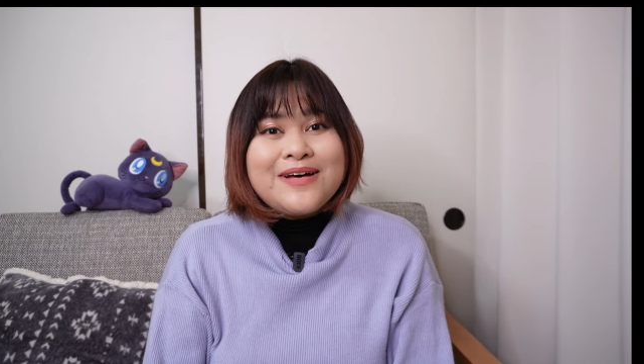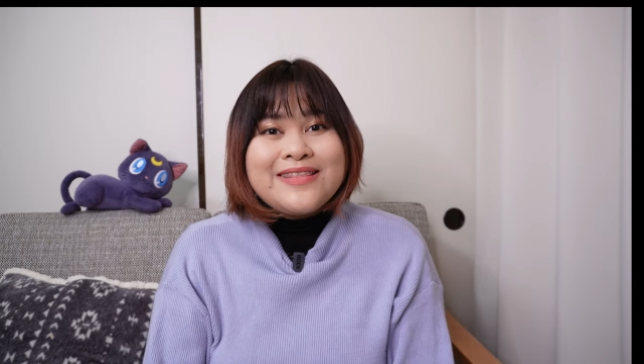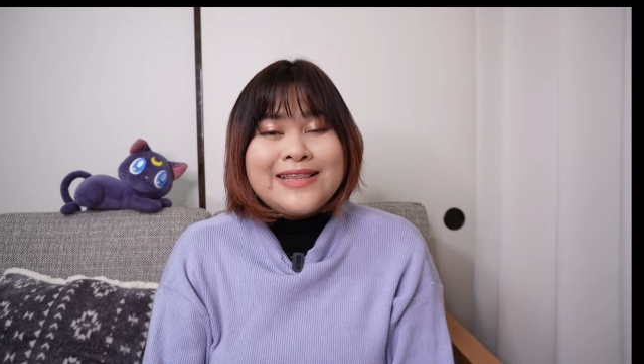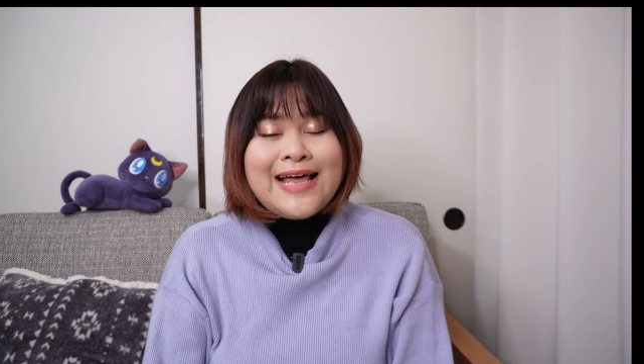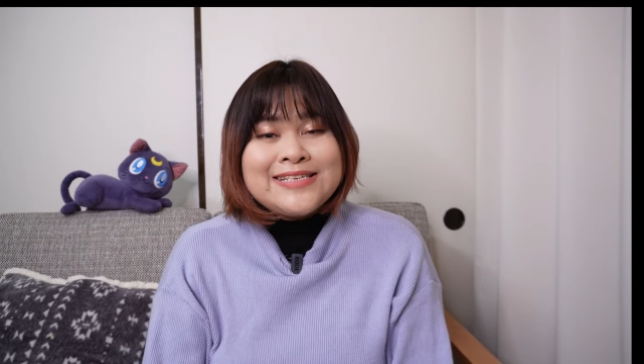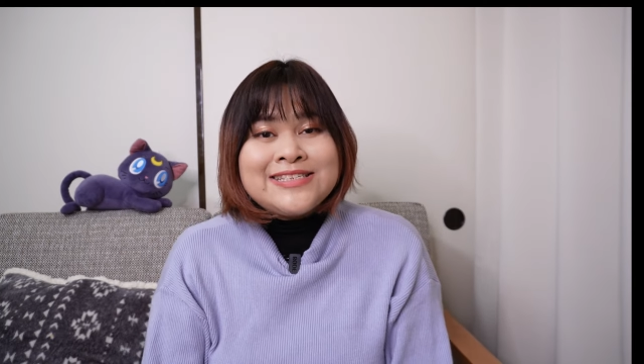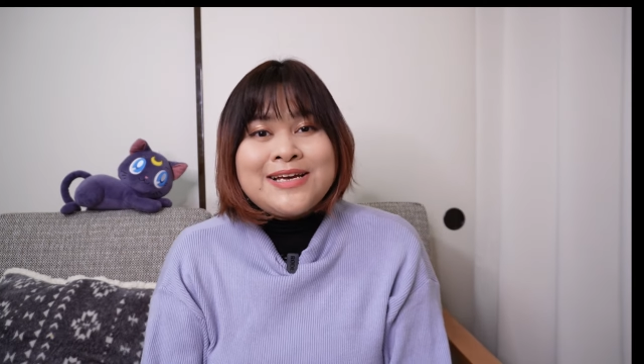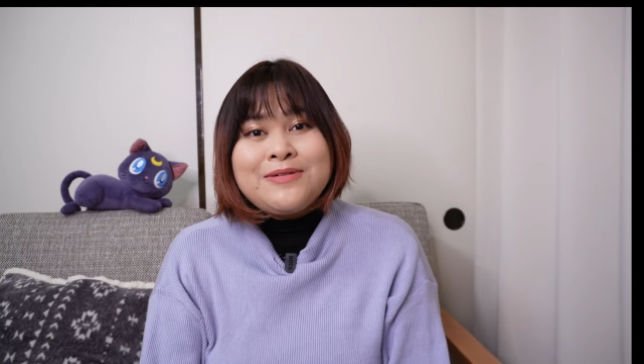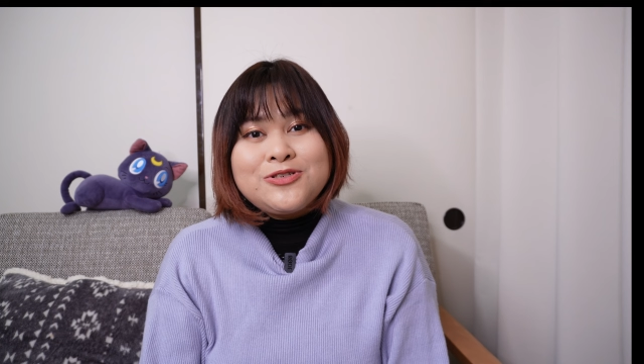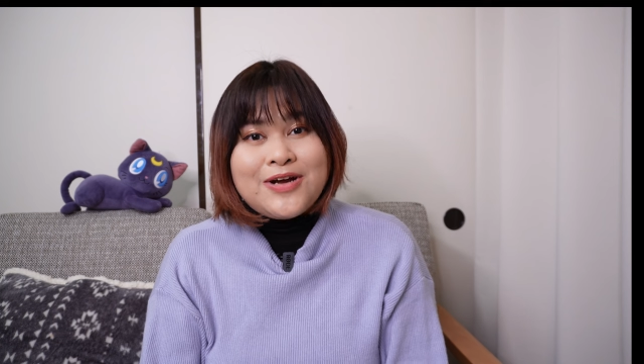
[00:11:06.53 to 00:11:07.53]
but the last
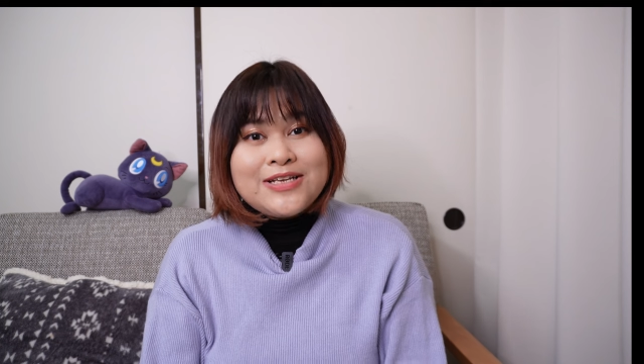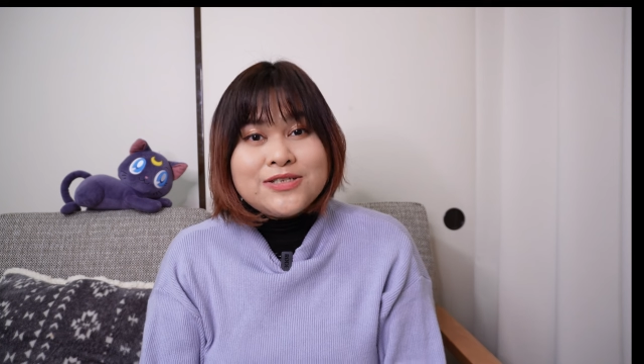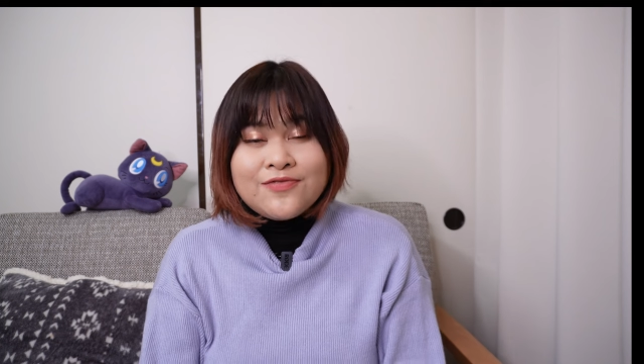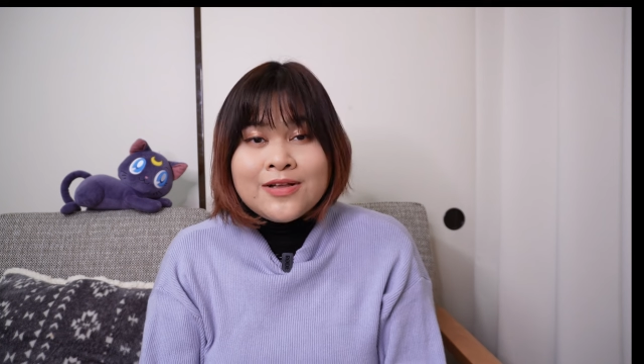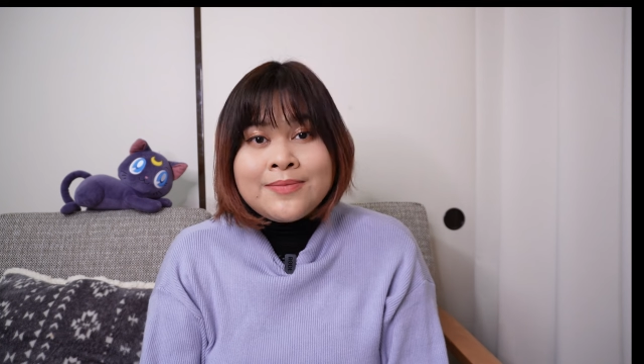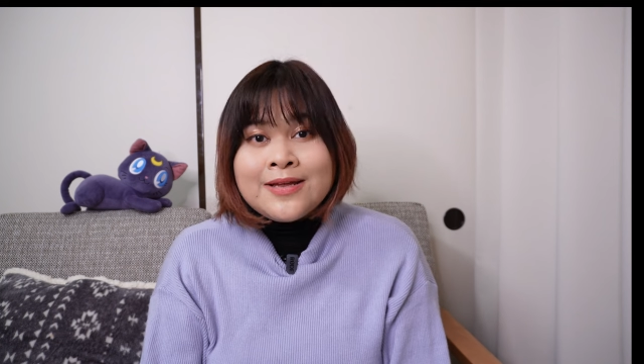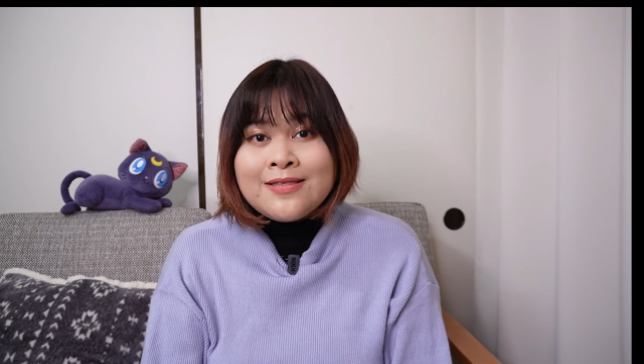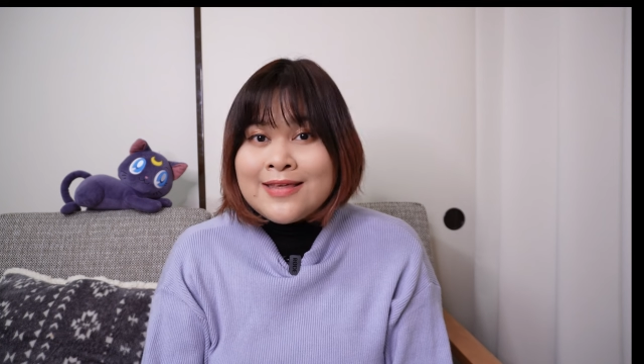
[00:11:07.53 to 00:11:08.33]
time I tried to film it,